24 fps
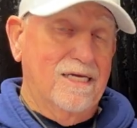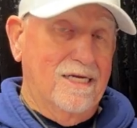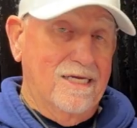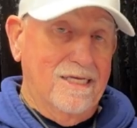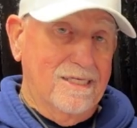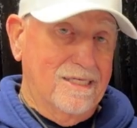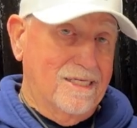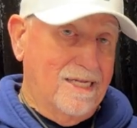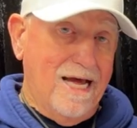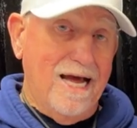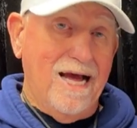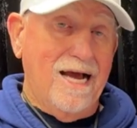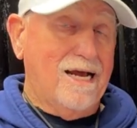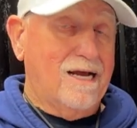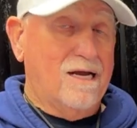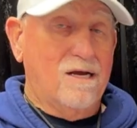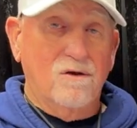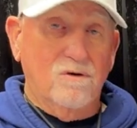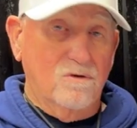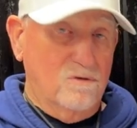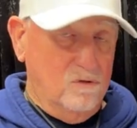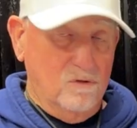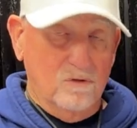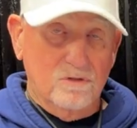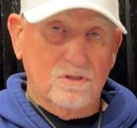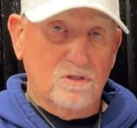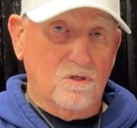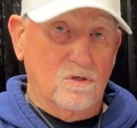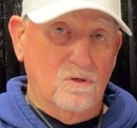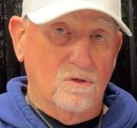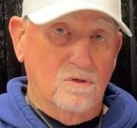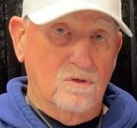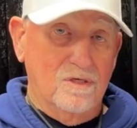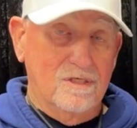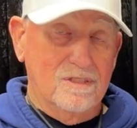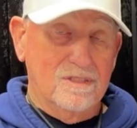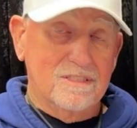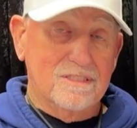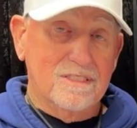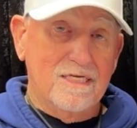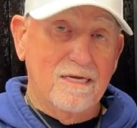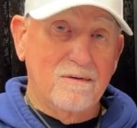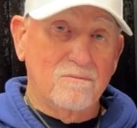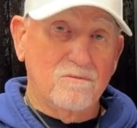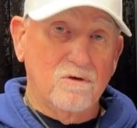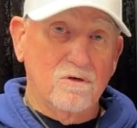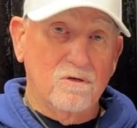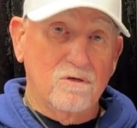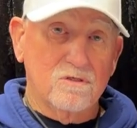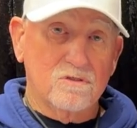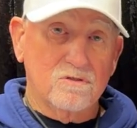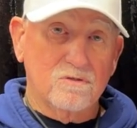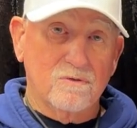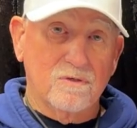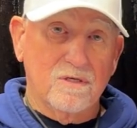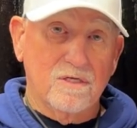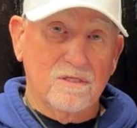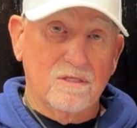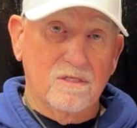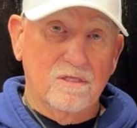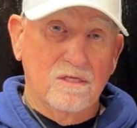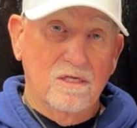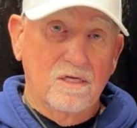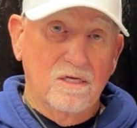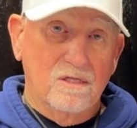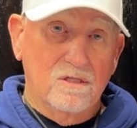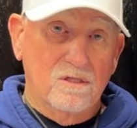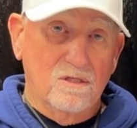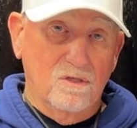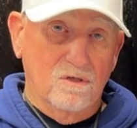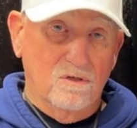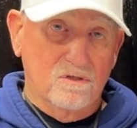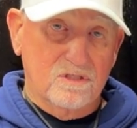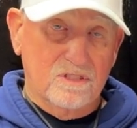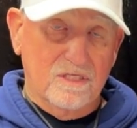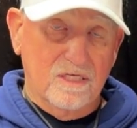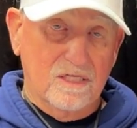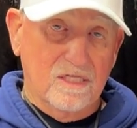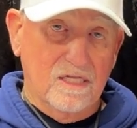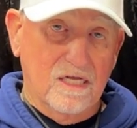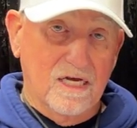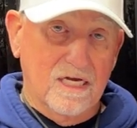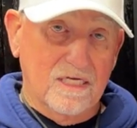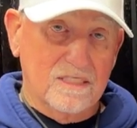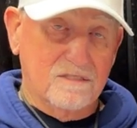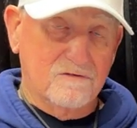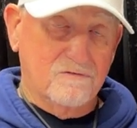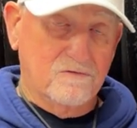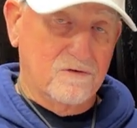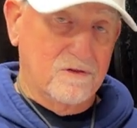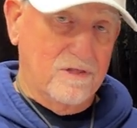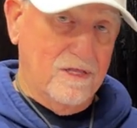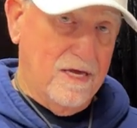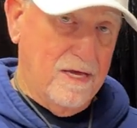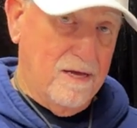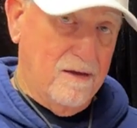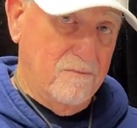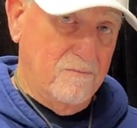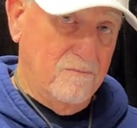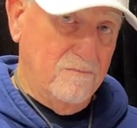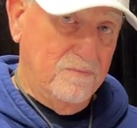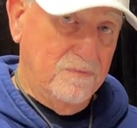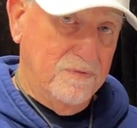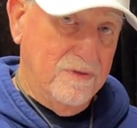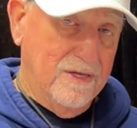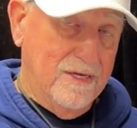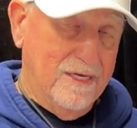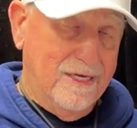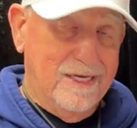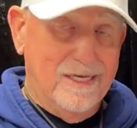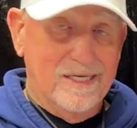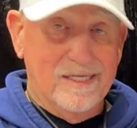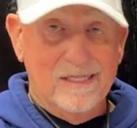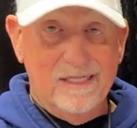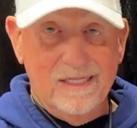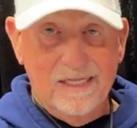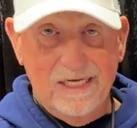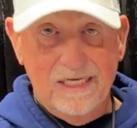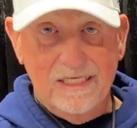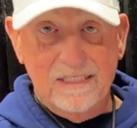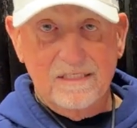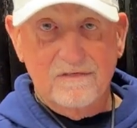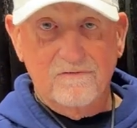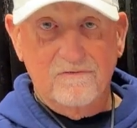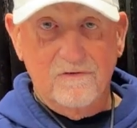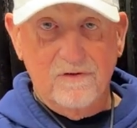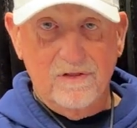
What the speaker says: la conozco. And the same goes with los and las for them and les for